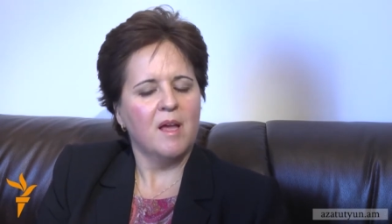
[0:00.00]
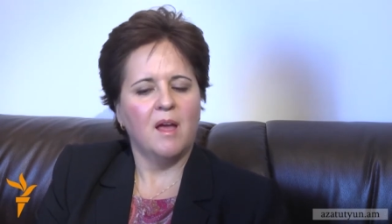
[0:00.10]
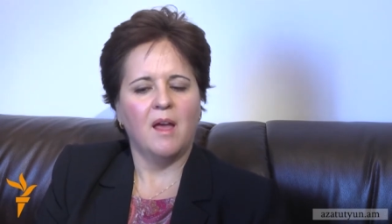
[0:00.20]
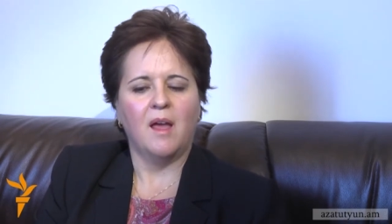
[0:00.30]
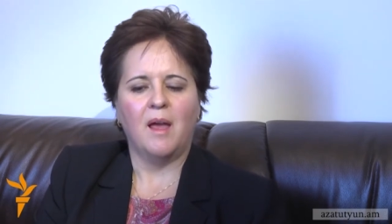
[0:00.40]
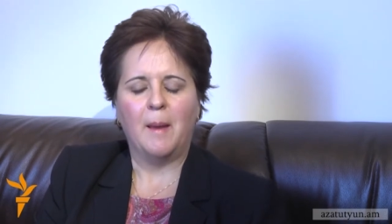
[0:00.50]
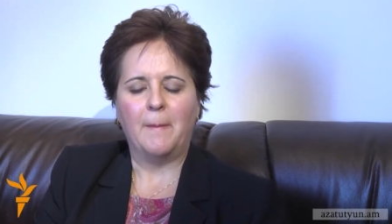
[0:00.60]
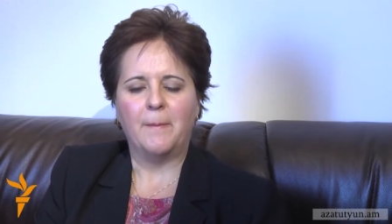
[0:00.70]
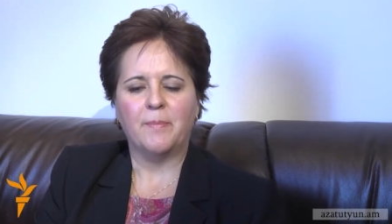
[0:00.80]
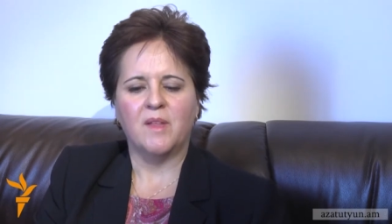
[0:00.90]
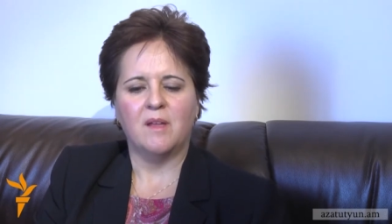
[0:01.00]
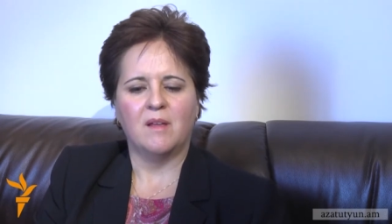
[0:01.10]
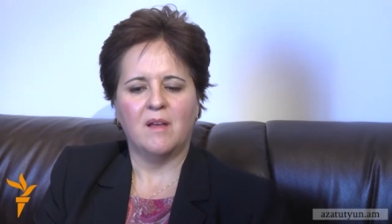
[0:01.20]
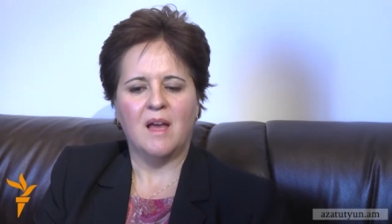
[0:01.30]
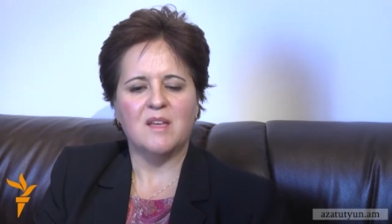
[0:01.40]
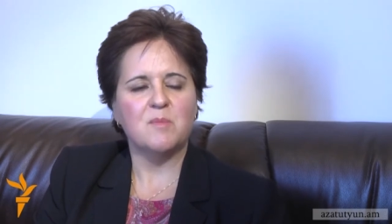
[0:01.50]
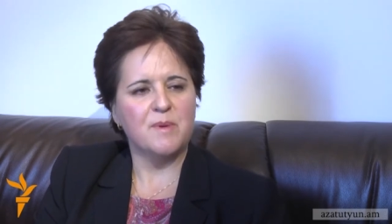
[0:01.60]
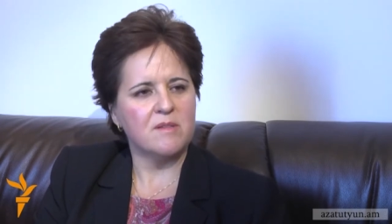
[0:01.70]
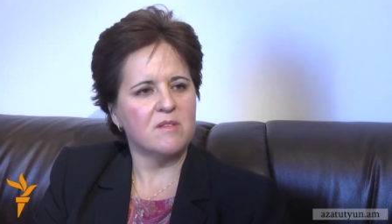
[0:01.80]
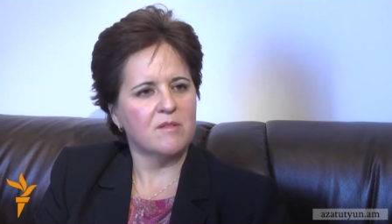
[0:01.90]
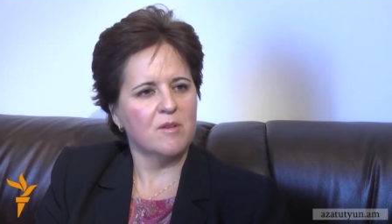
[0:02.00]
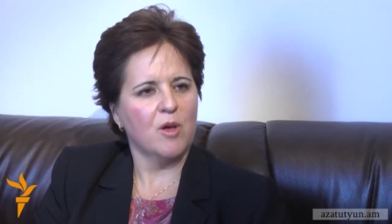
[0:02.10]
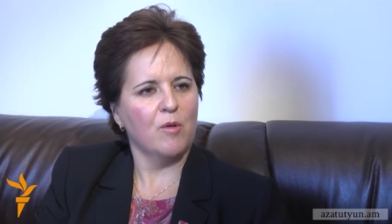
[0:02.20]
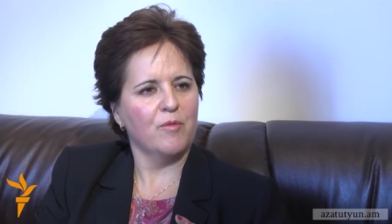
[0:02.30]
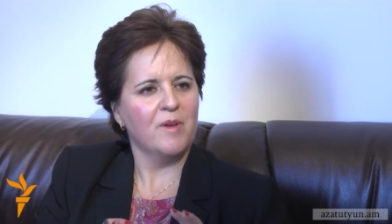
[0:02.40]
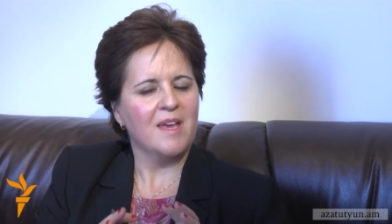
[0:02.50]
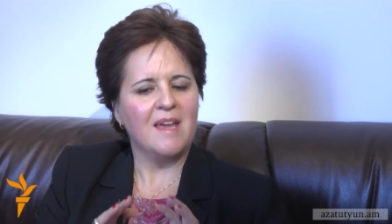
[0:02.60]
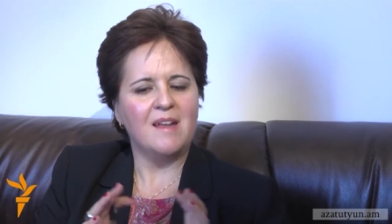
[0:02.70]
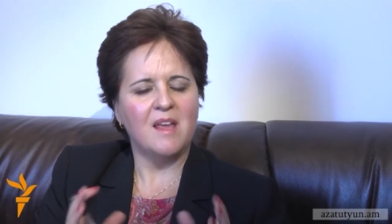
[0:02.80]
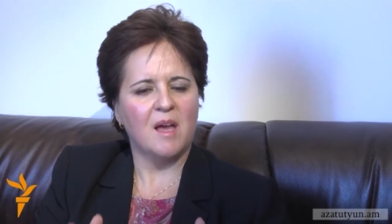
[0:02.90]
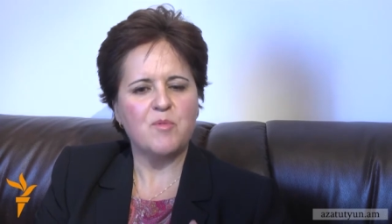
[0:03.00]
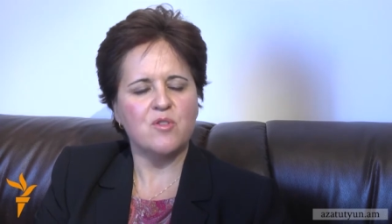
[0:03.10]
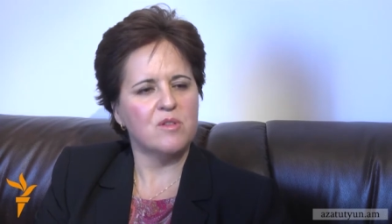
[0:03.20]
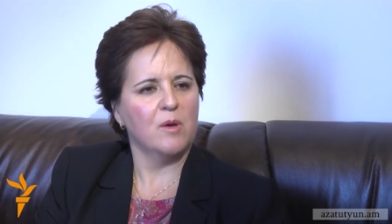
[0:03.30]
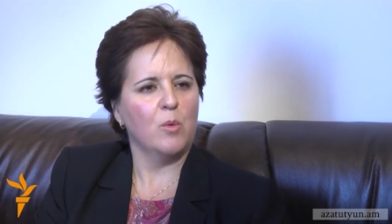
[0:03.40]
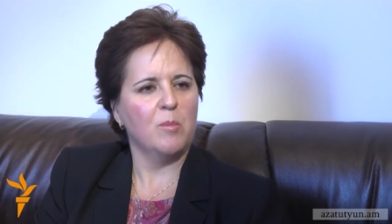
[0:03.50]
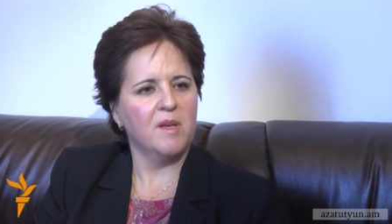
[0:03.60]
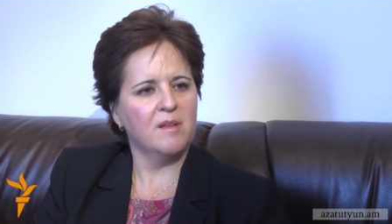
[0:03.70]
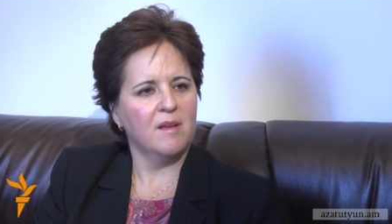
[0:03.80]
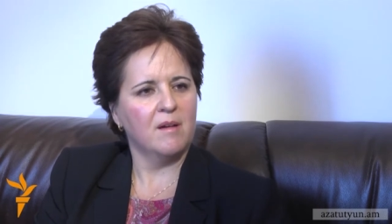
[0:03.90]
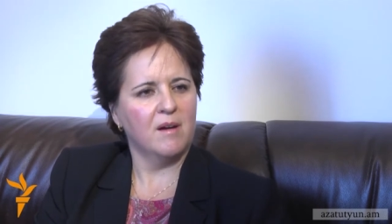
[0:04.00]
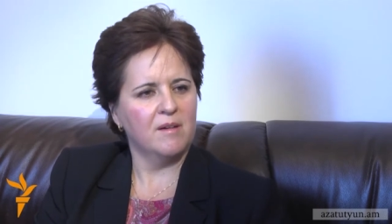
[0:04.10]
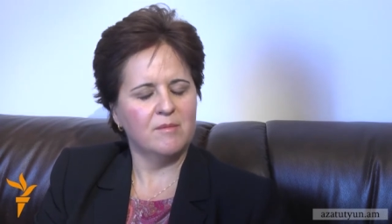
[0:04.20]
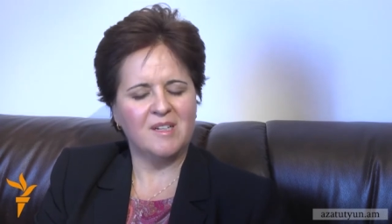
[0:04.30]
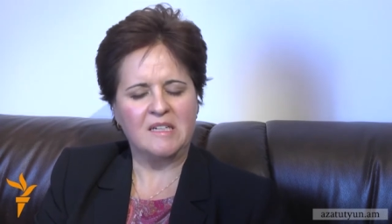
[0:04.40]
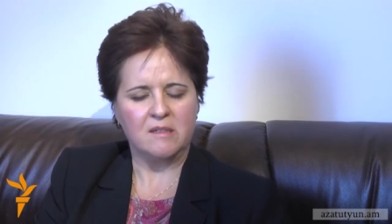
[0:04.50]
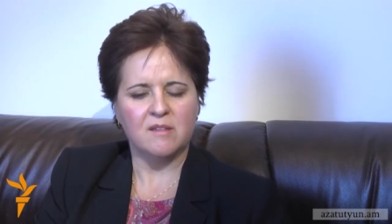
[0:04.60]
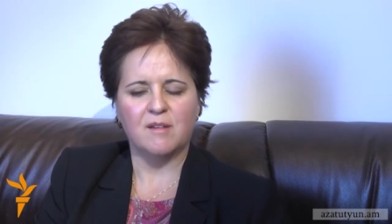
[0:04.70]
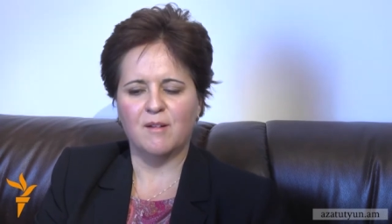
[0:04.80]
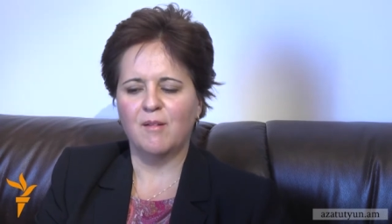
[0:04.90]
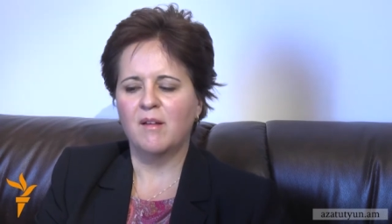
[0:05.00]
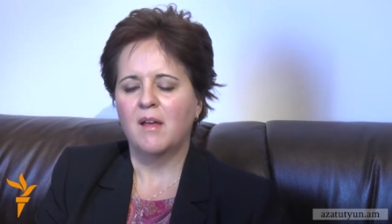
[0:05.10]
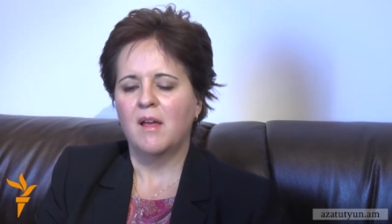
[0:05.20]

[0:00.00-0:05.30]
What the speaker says: aspects of any action that we may take are critical.